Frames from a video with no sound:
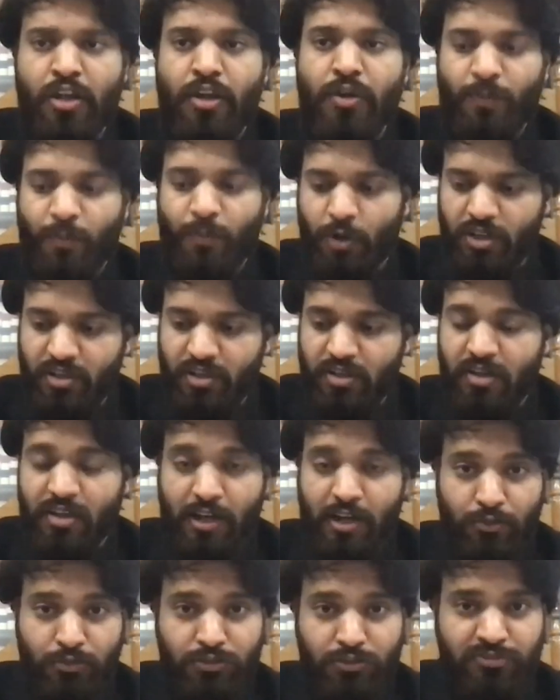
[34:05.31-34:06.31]
What are the
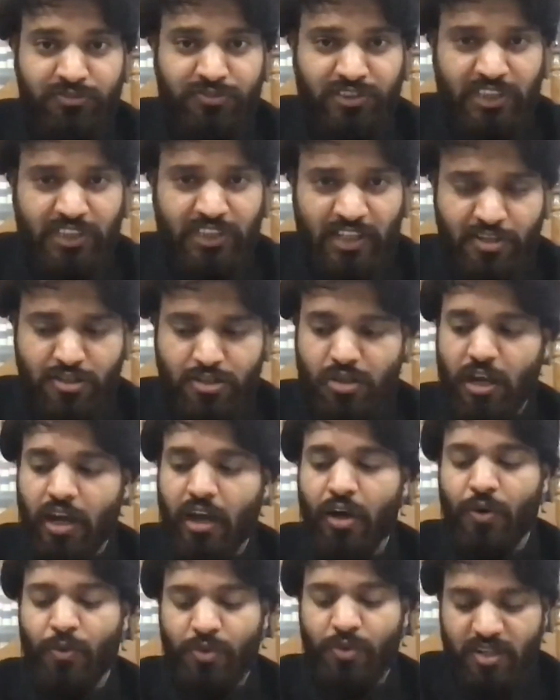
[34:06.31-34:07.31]
grounds of challenge,
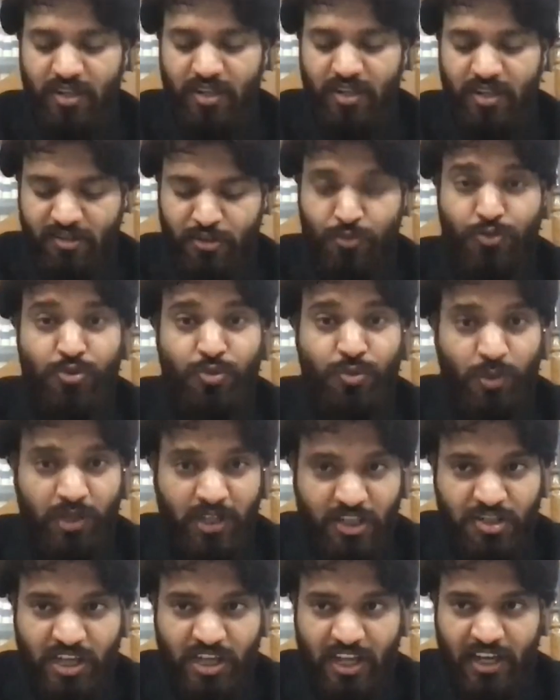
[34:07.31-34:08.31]
how it is usually
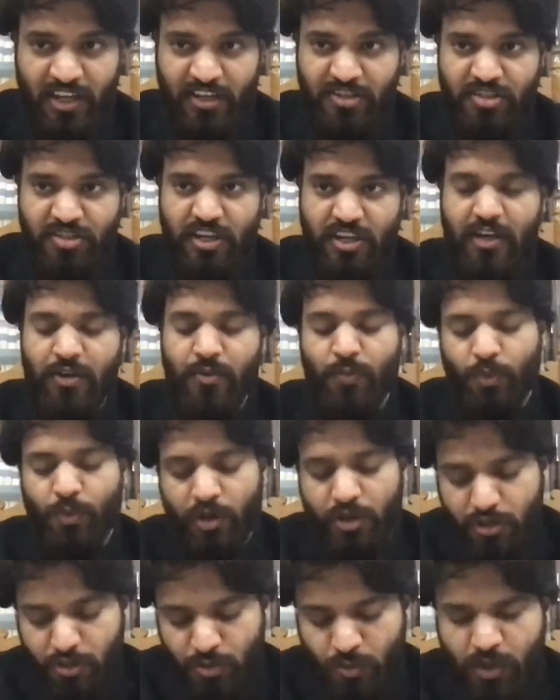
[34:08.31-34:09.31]
challenged, and
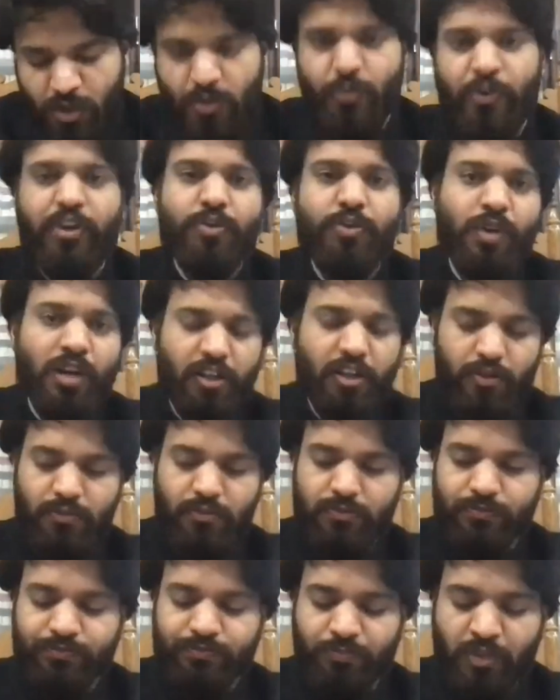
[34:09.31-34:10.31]
what you are going to argue?
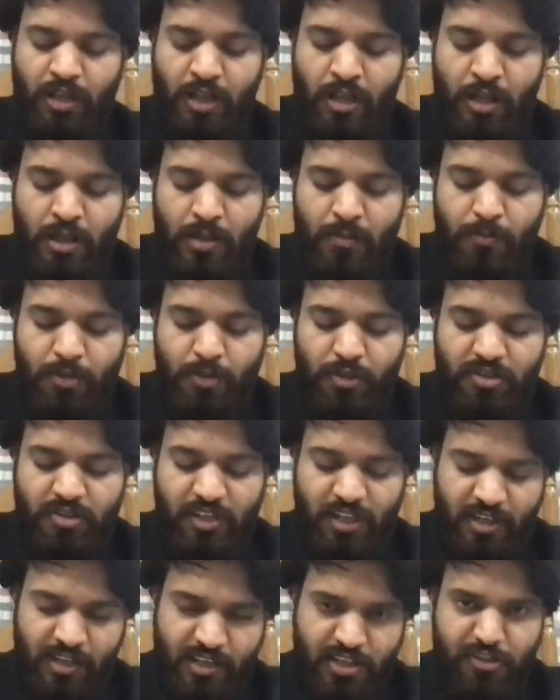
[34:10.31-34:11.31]
Because
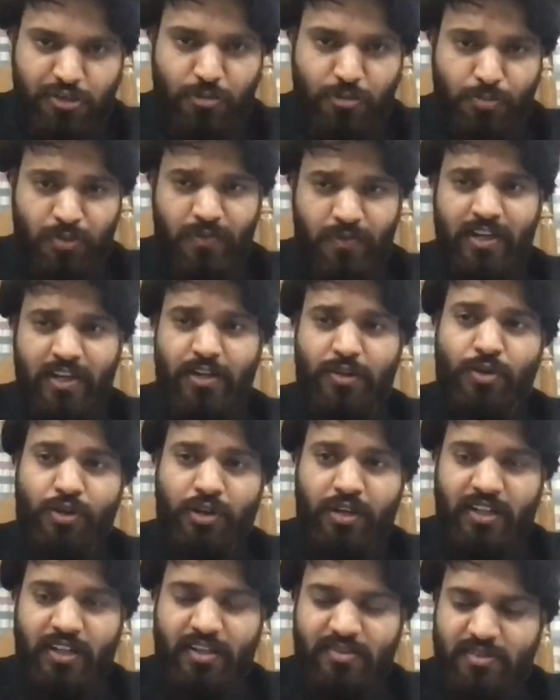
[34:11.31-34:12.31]
unless you provide a
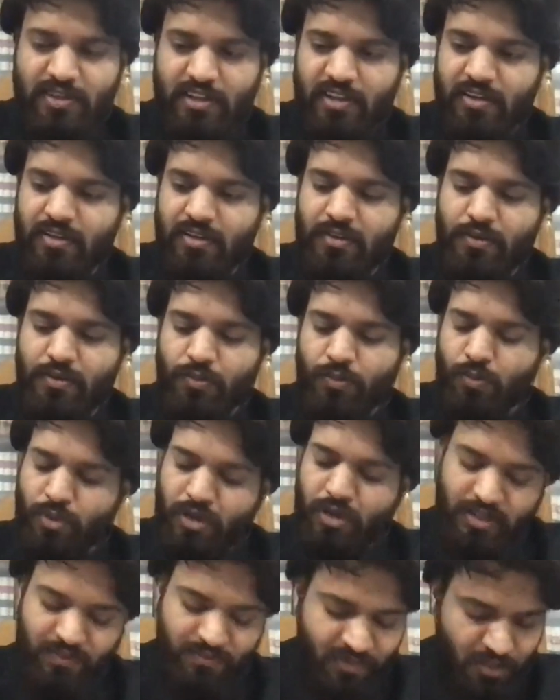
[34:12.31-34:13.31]
context in
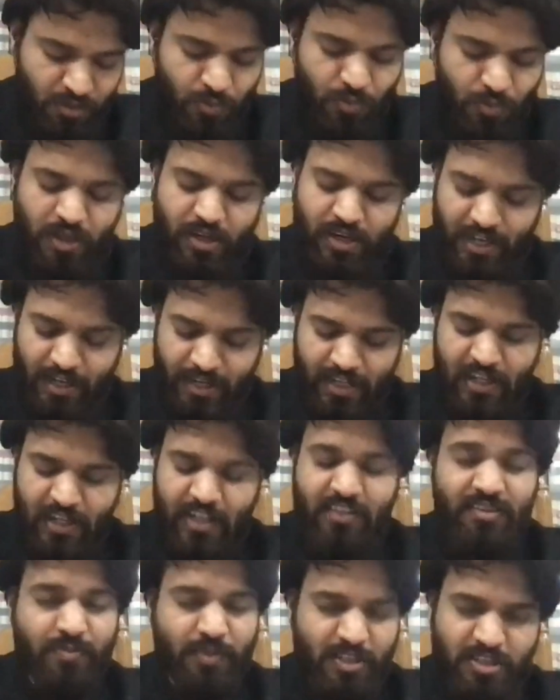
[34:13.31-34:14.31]
whatever you are writing, and
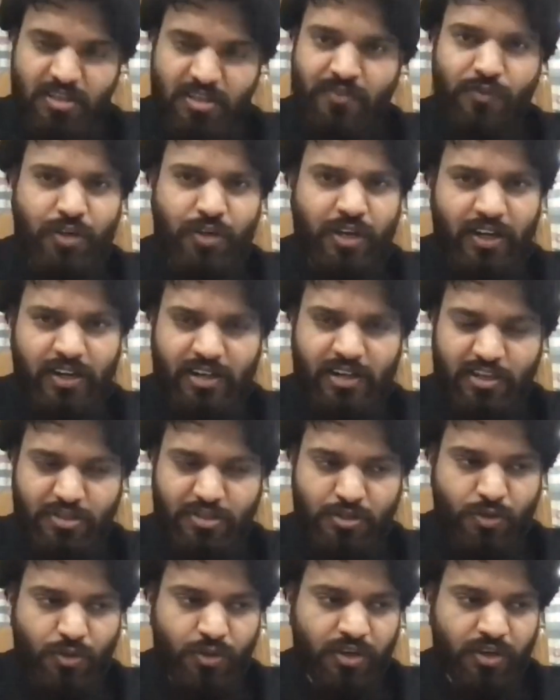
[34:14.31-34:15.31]
especially for
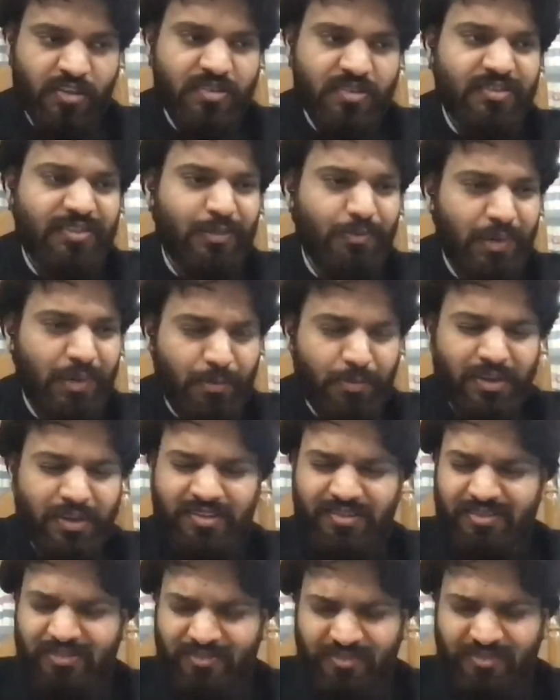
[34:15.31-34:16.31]
international audience, the paper is
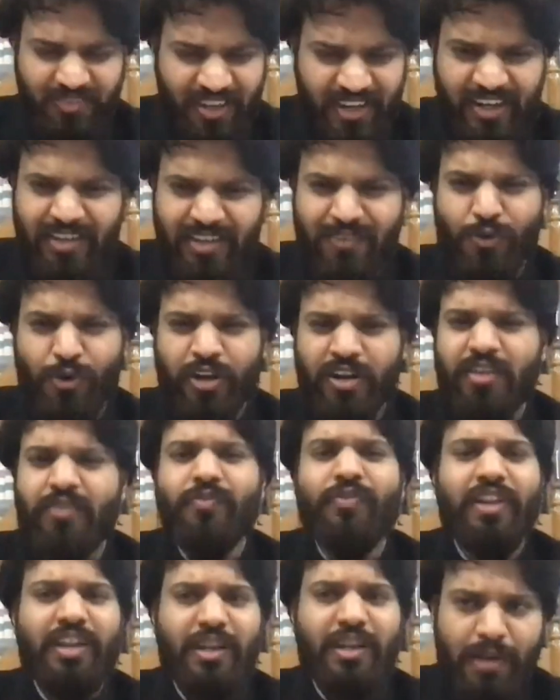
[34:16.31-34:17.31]
very devoid and
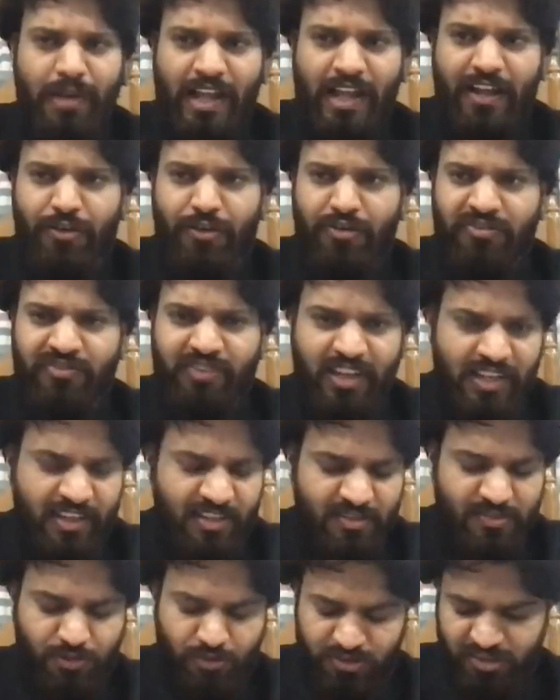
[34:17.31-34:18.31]
very blank of any
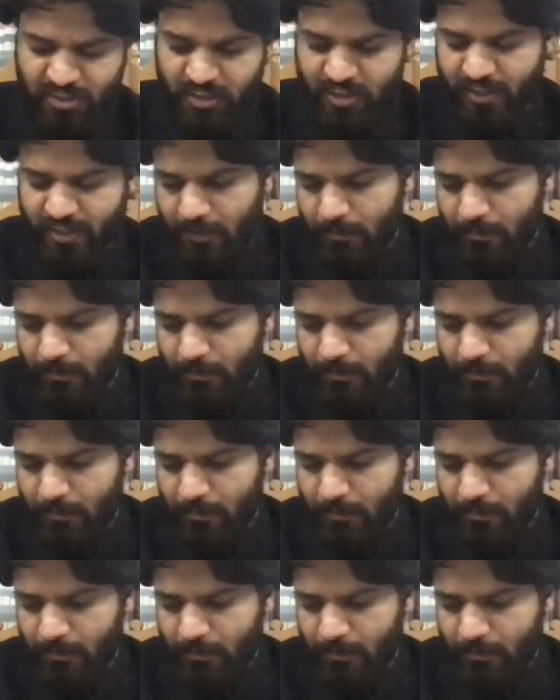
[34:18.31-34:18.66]
source in it.